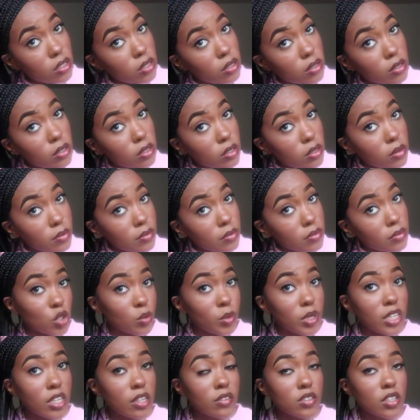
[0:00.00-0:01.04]
um
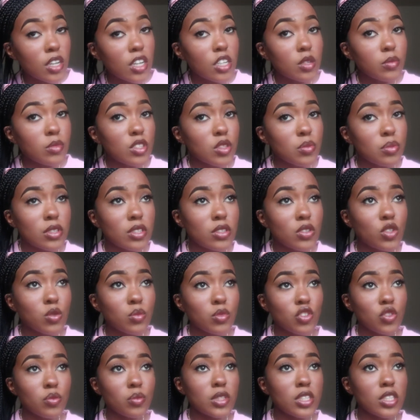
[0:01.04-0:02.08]
nobody have time to be spending a whole
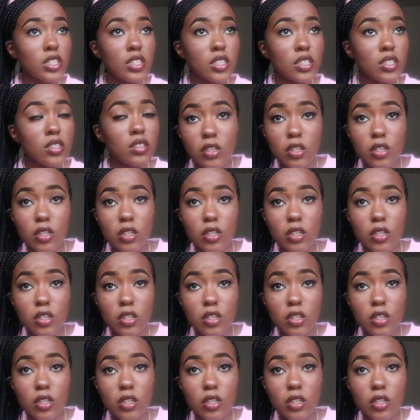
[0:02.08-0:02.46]
bunch of money